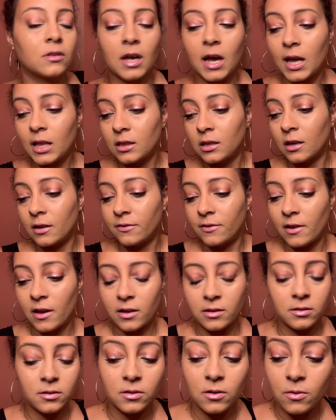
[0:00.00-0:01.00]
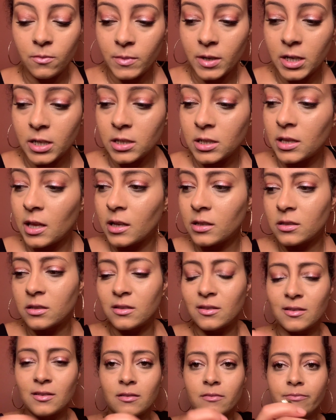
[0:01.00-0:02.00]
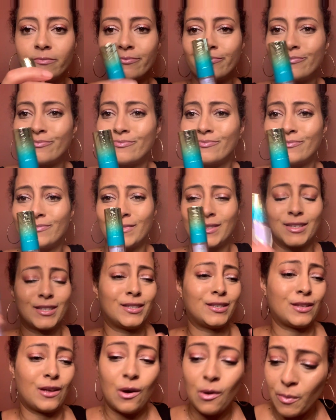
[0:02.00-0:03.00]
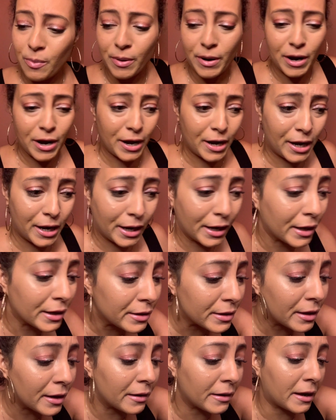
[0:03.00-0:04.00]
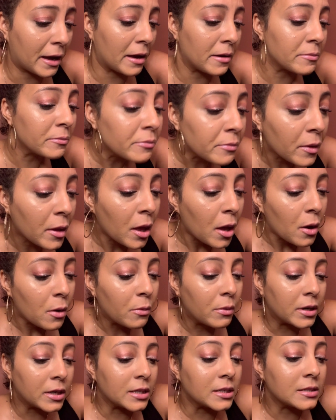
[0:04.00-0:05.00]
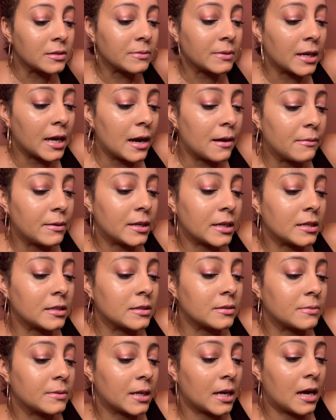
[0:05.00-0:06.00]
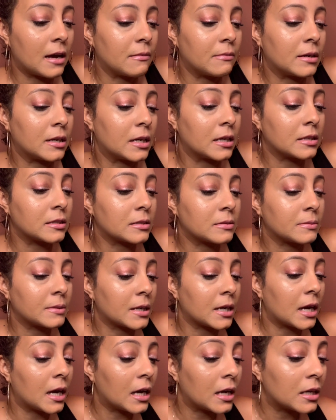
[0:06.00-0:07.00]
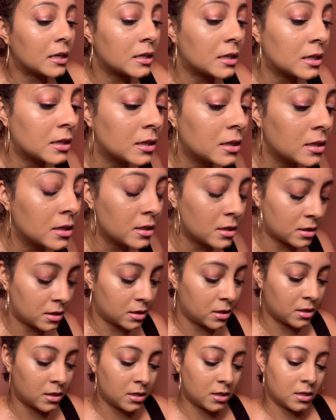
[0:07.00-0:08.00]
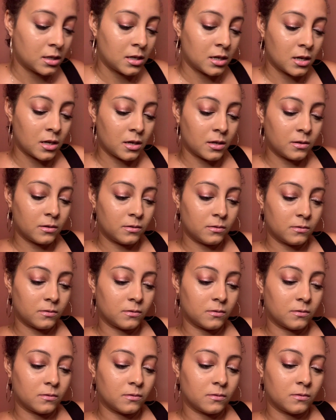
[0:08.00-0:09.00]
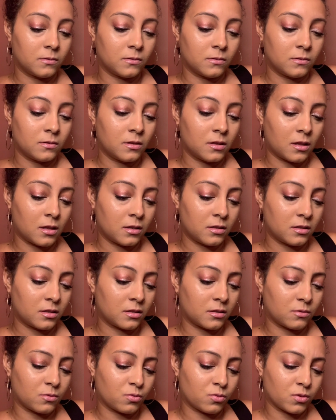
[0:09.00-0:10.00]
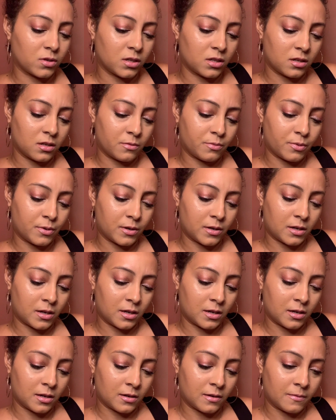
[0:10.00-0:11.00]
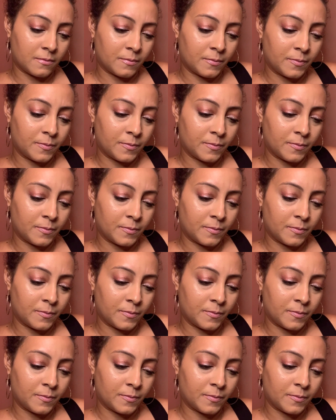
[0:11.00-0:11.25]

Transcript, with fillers: I love that so much. That's so pretty. Okay, what else we got? What else we got? What else we got? Ooh, this is really pretty.